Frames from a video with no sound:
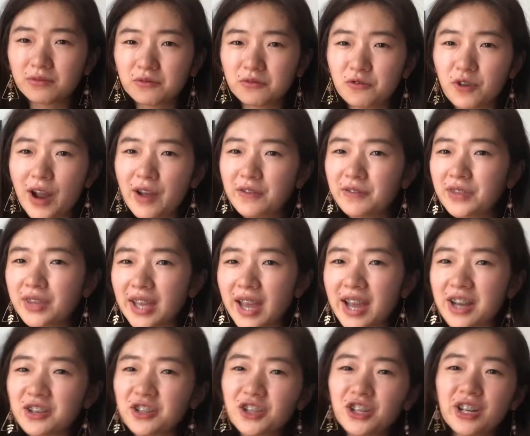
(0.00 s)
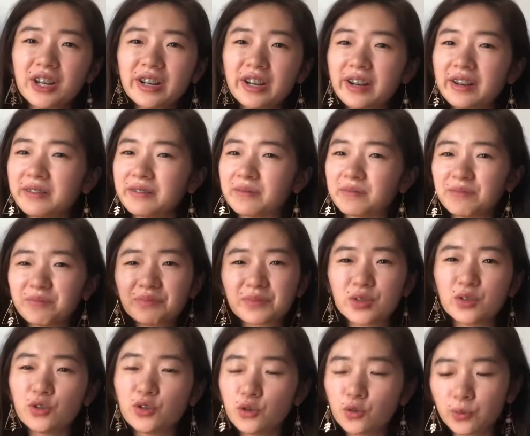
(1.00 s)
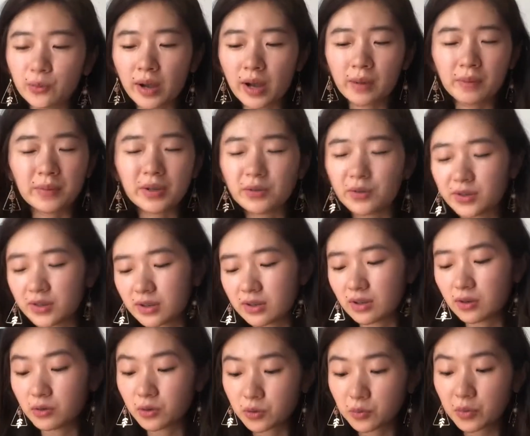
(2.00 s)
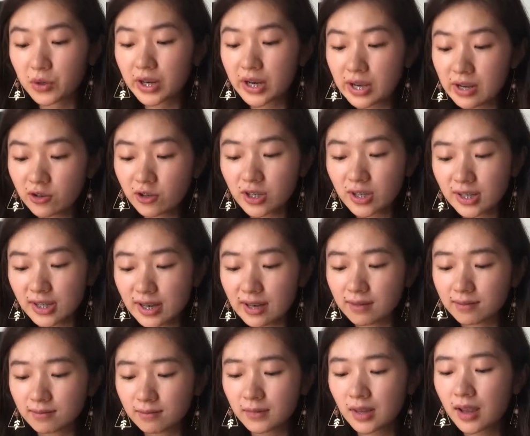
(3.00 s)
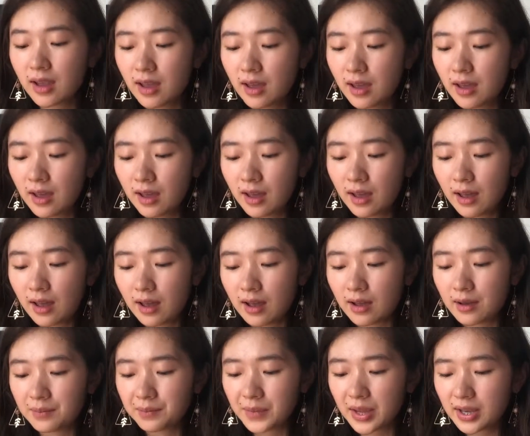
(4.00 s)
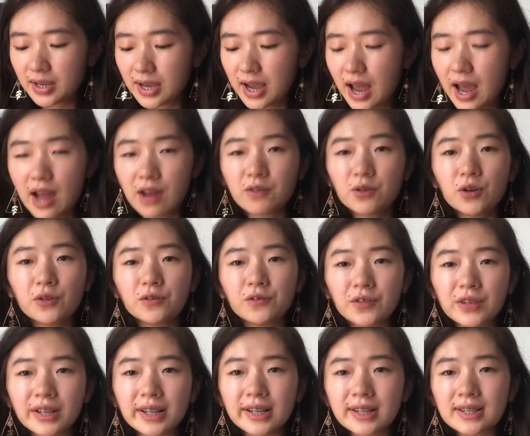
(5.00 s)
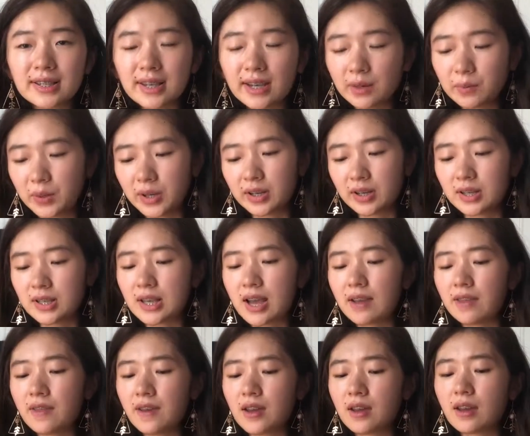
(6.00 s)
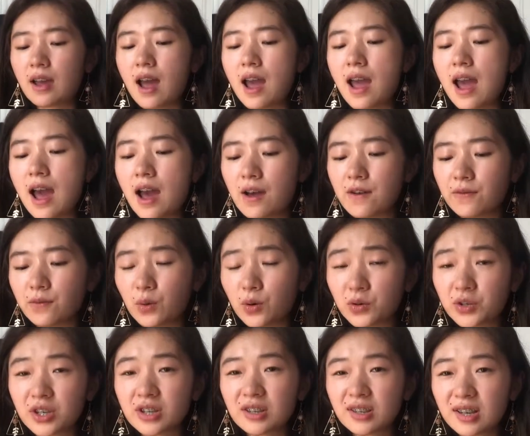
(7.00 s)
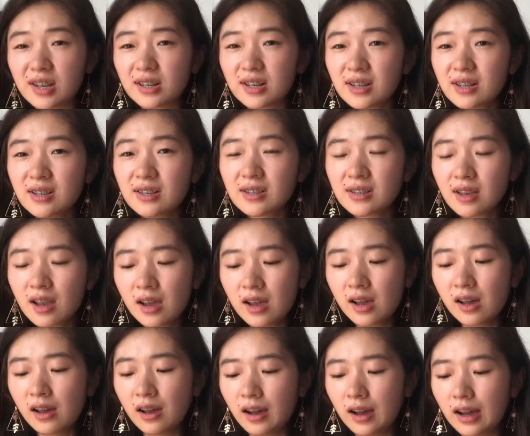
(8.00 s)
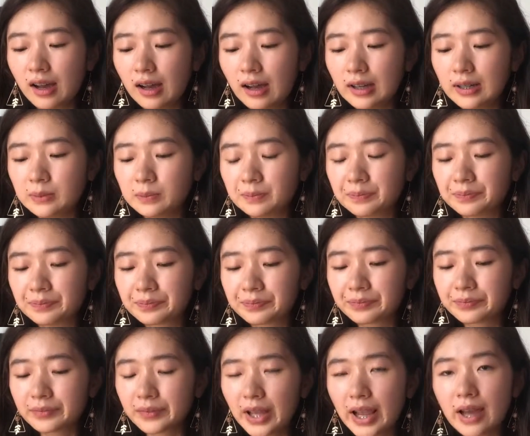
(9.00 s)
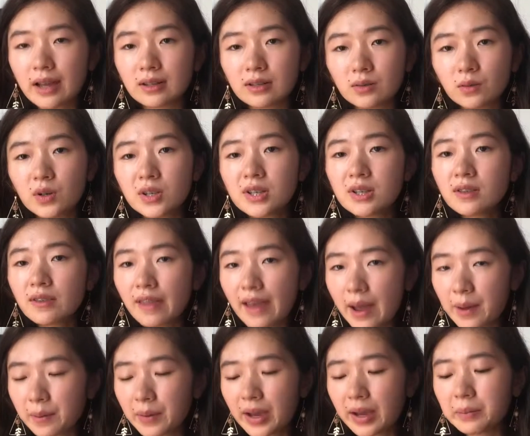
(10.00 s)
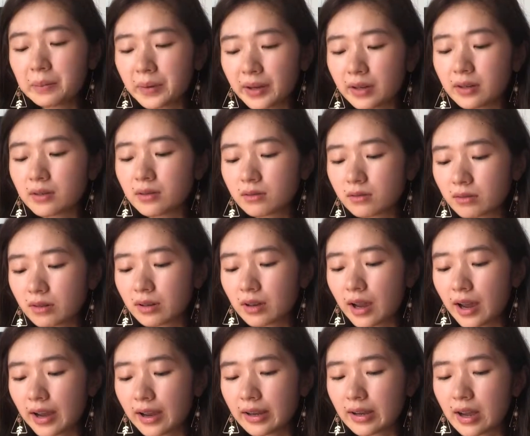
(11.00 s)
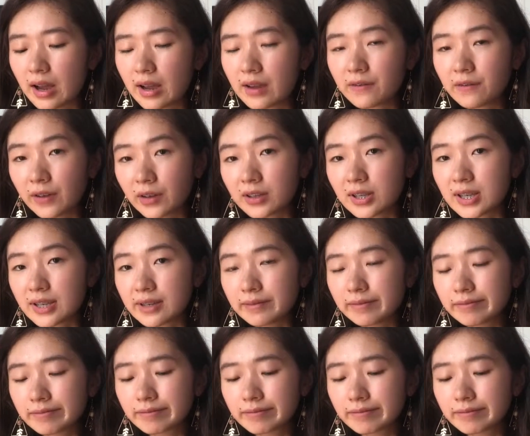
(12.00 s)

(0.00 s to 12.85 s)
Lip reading: rev the engine and zoom up. It was pretty interesting. And yeah, I wrote feeling sick because I think I have motion sickness. Yeah, it wasn't that bad, but I felt it.